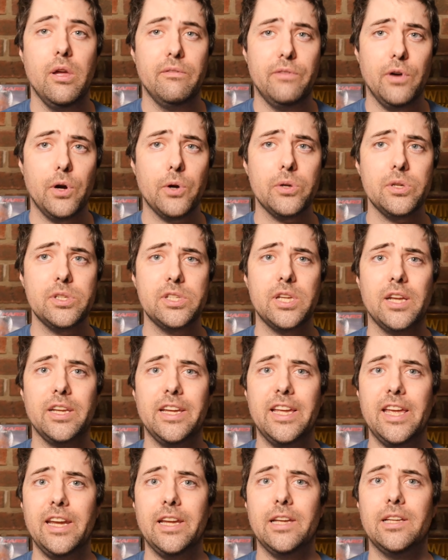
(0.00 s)
focus on
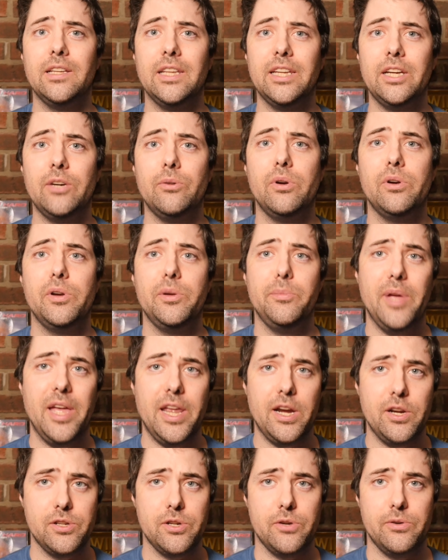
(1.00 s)
getting a literary
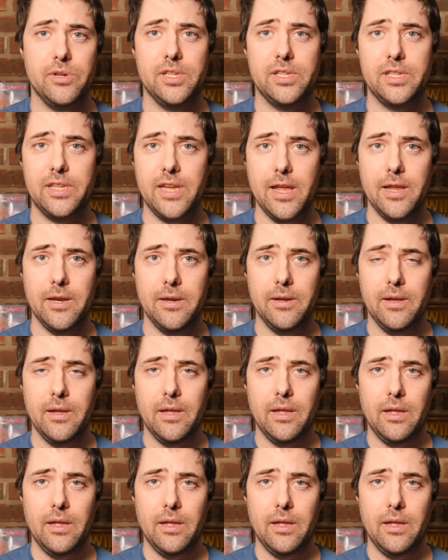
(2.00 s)
manager instead.